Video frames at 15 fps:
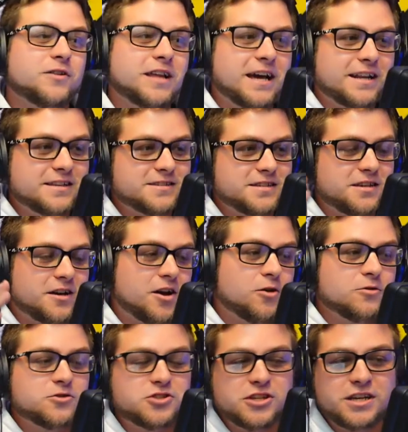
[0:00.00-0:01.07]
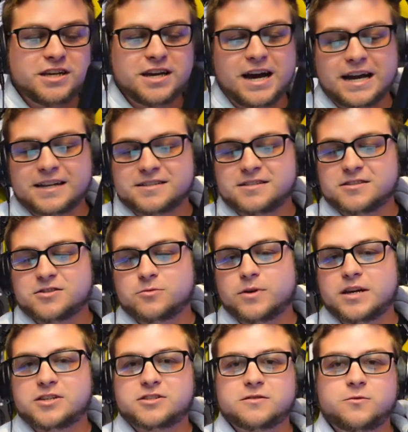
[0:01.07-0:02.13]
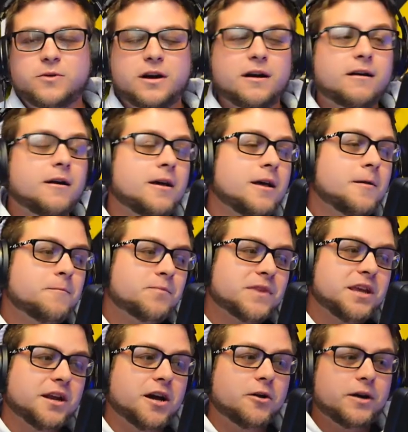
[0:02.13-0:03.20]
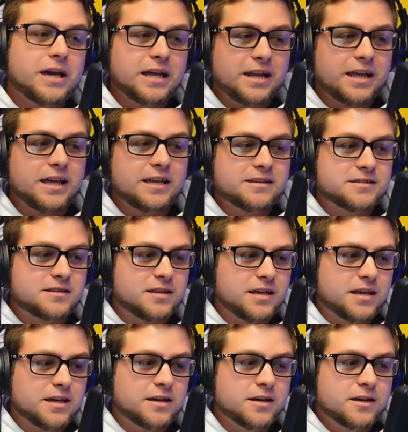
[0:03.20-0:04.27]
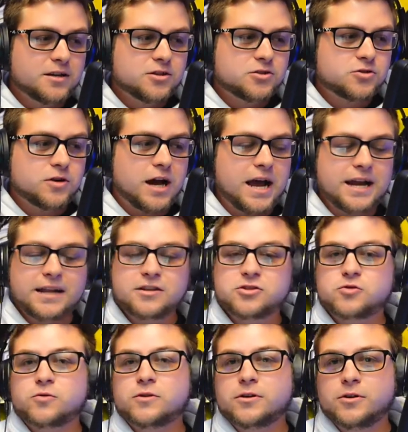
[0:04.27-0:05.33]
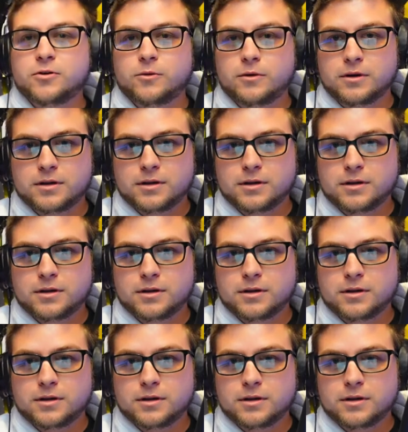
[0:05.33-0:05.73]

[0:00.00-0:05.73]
That is the OG kind of situation where, you know, it is the tried and true